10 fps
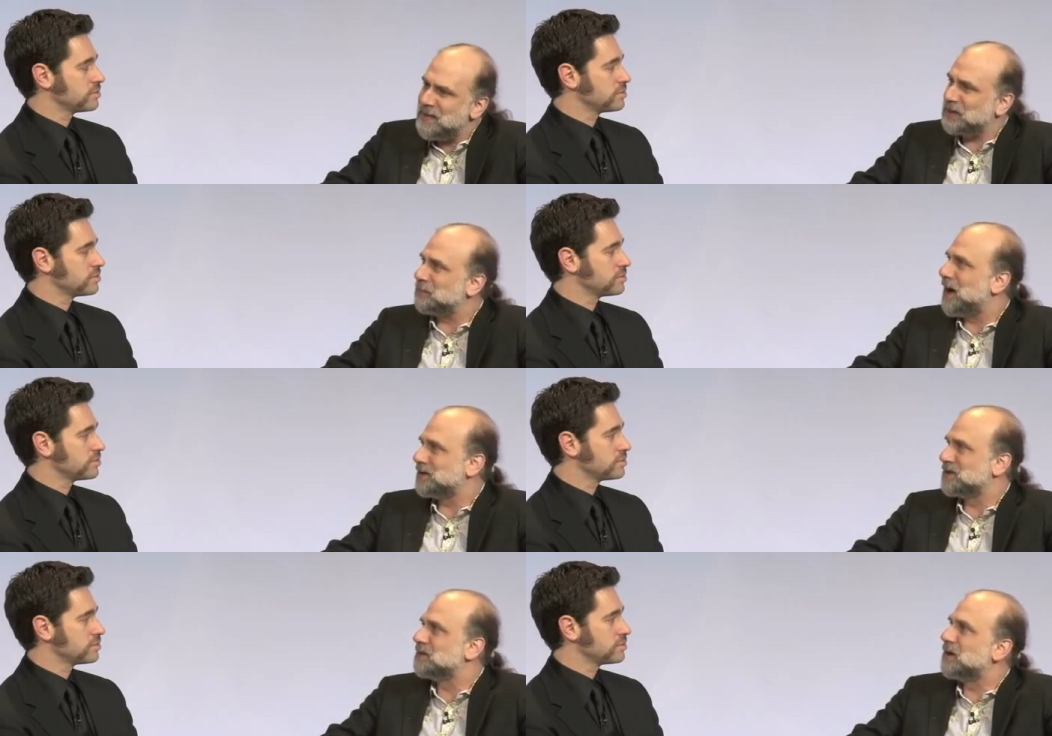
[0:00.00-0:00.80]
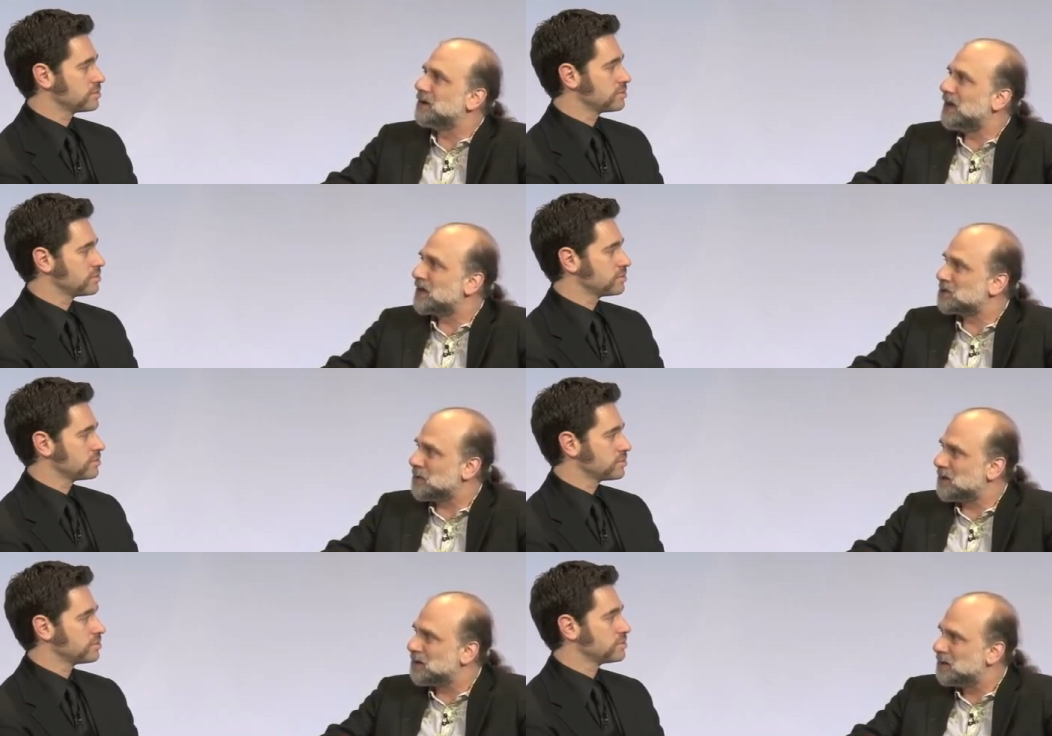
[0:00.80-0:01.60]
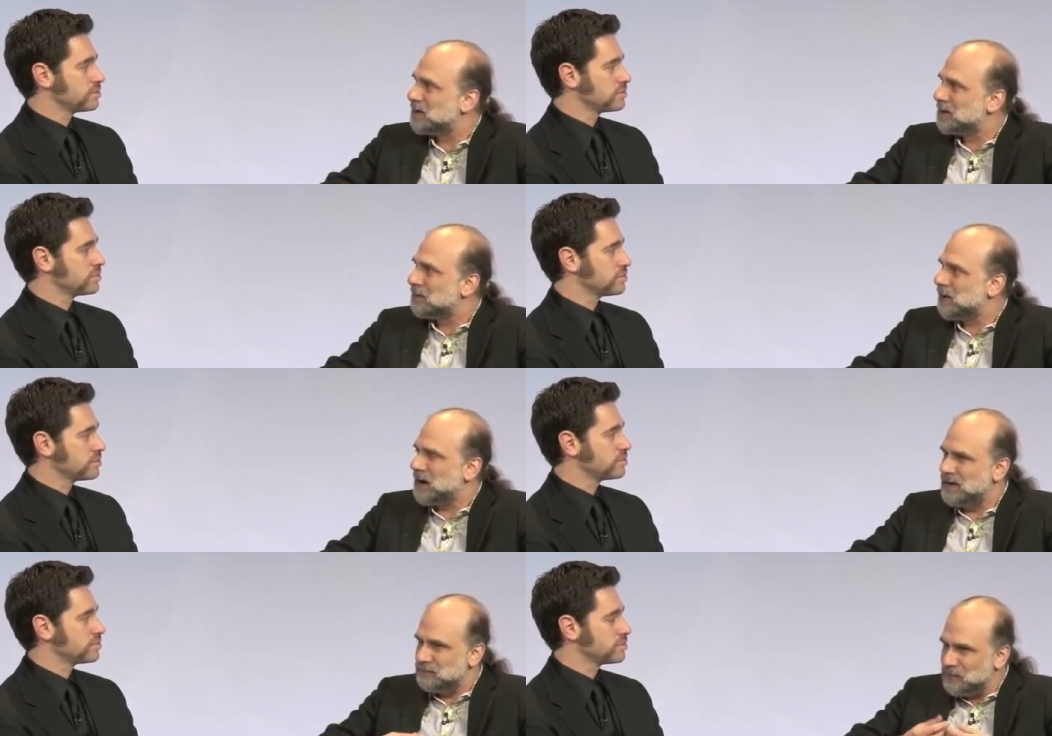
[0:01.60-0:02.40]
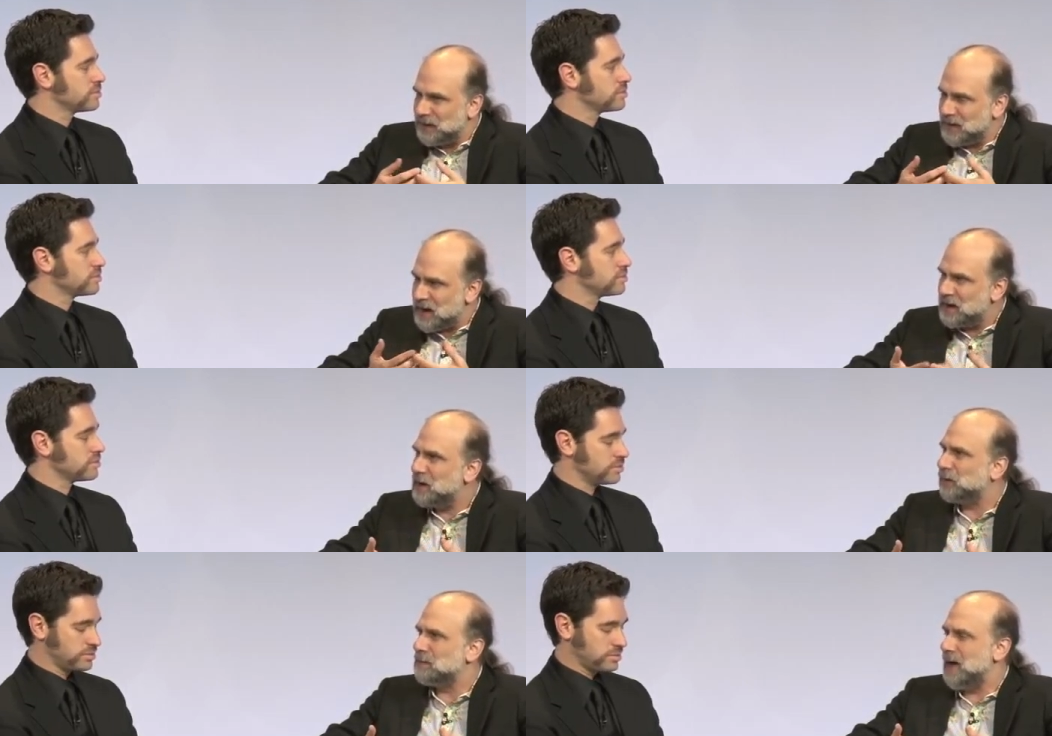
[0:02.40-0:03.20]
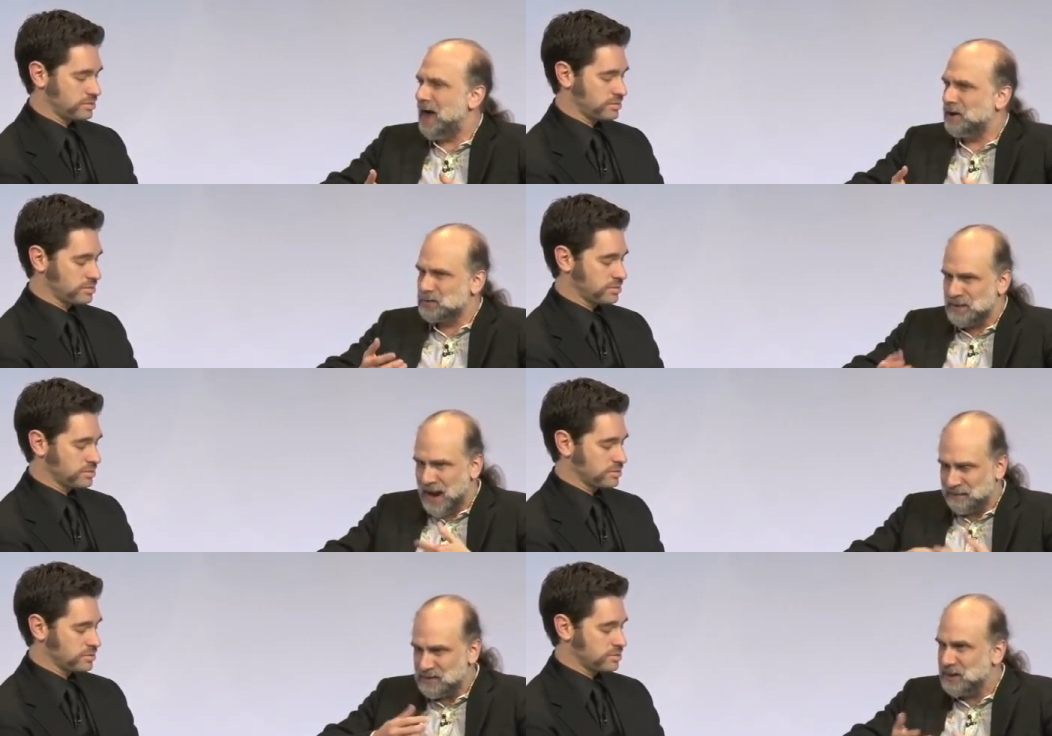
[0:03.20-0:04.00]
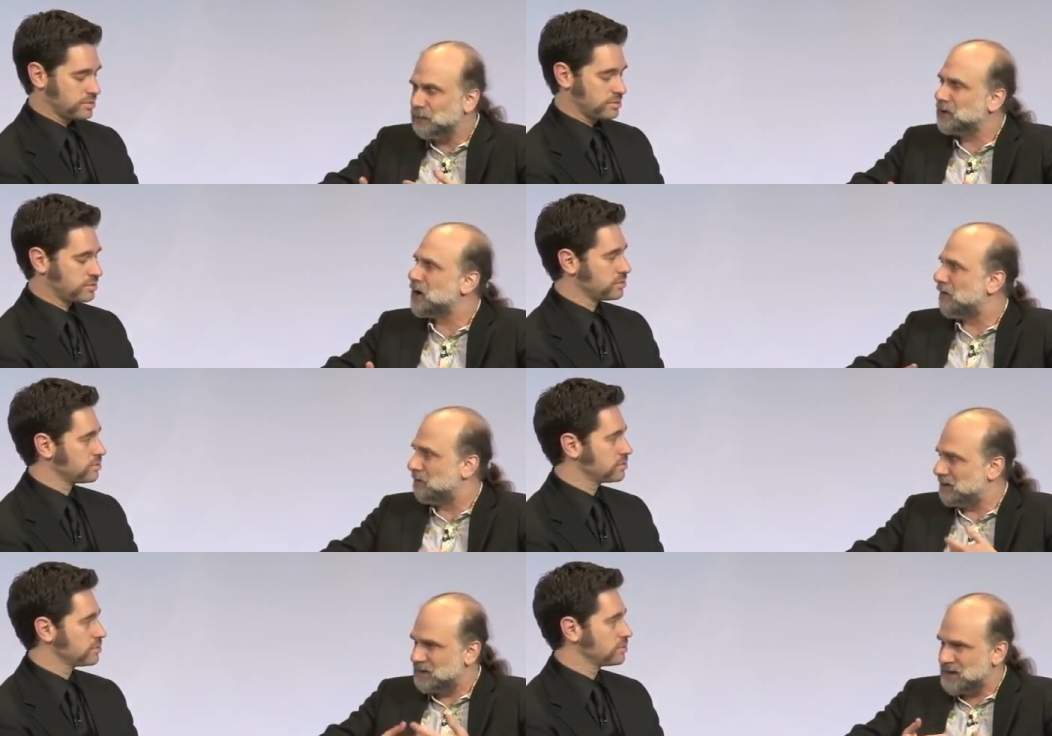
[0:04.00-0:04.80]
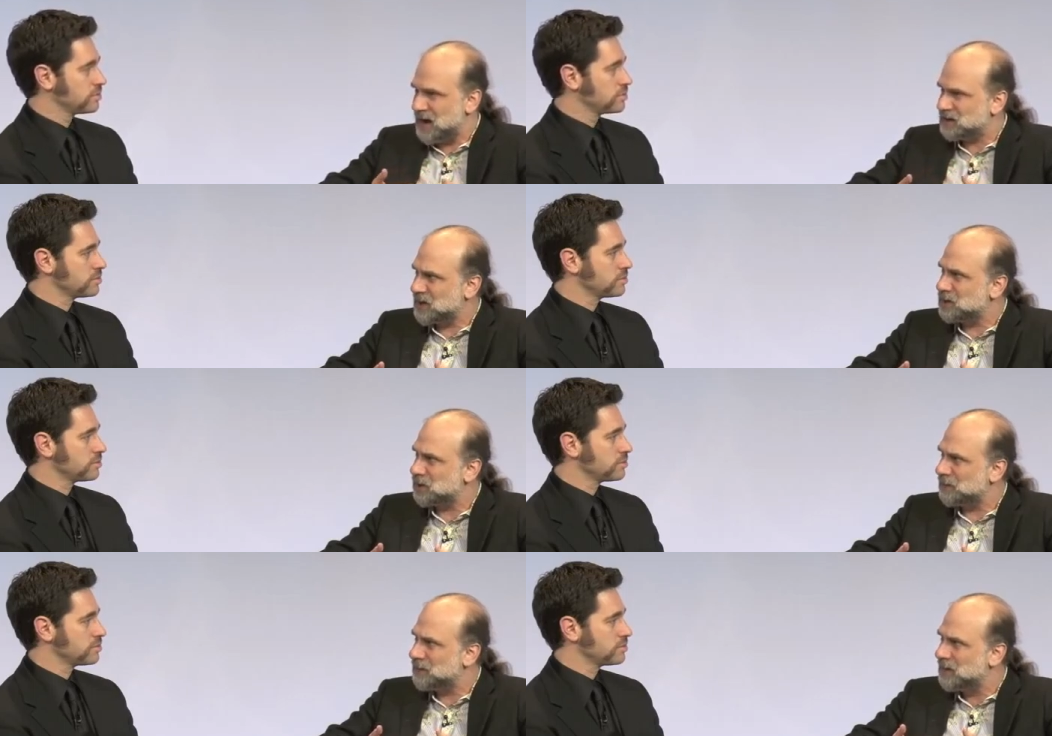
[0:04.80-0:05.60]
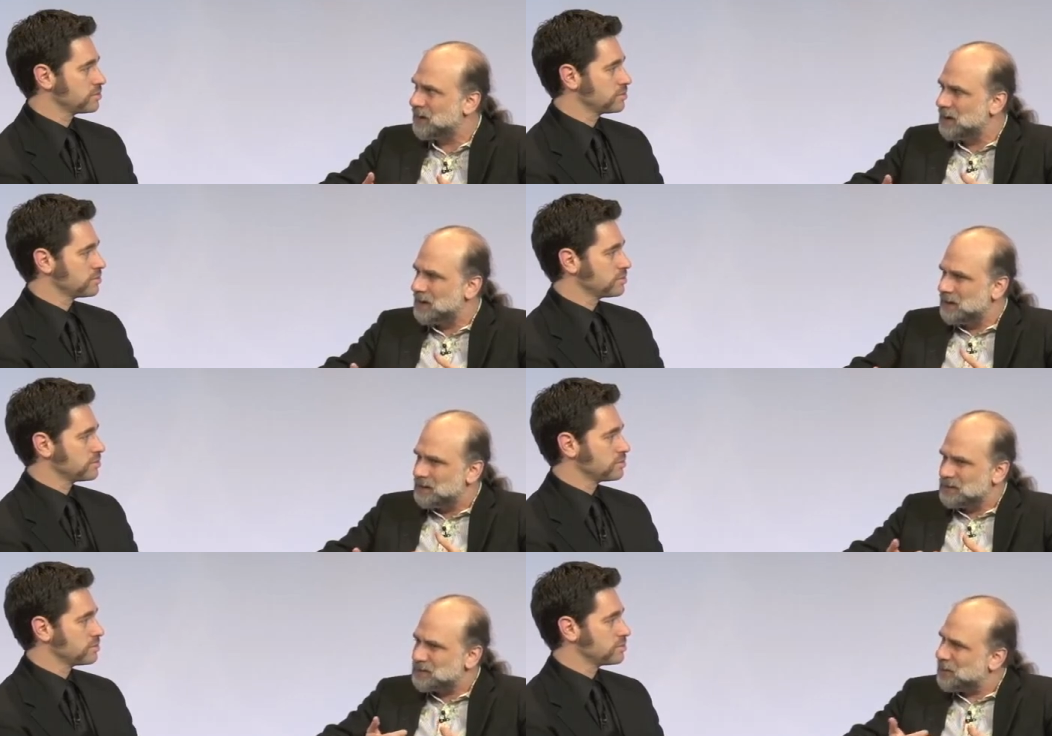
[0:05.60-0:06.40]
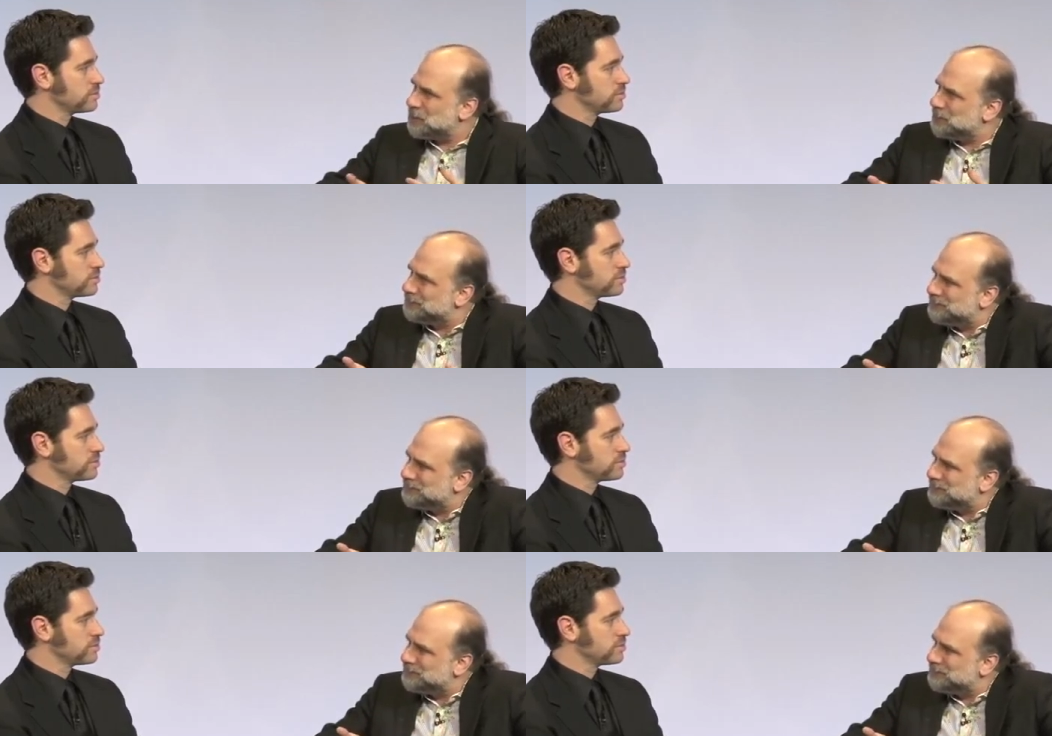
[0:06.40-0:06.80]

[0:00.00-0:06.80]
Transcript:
Speaker 1: that deposited the money last week? Right? real identity only matters when you have to deal with the government and taxation. So